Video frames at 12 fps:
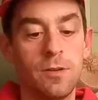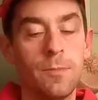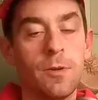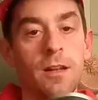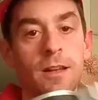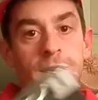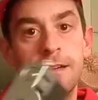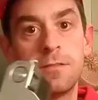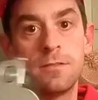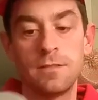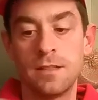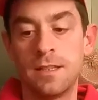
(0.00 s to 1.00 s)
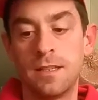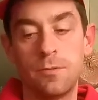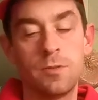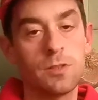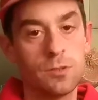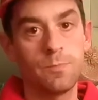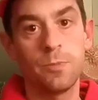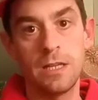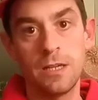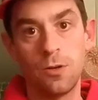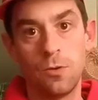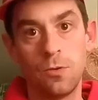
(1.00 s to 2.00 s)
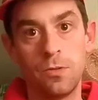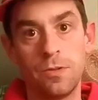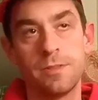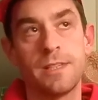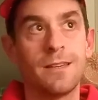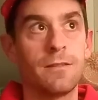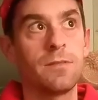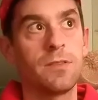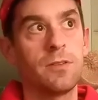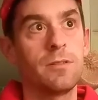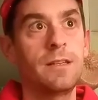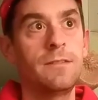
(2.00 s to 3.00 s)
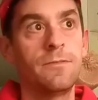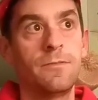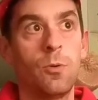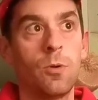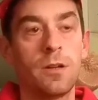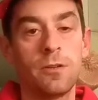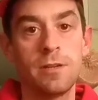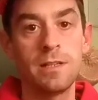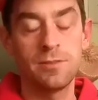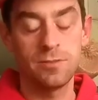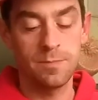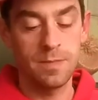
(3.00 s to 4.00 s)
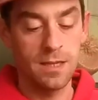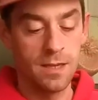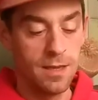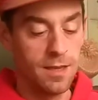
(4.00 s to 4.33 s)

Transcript: I brought it out and it was pretty cold. It was like 34 degrees or something.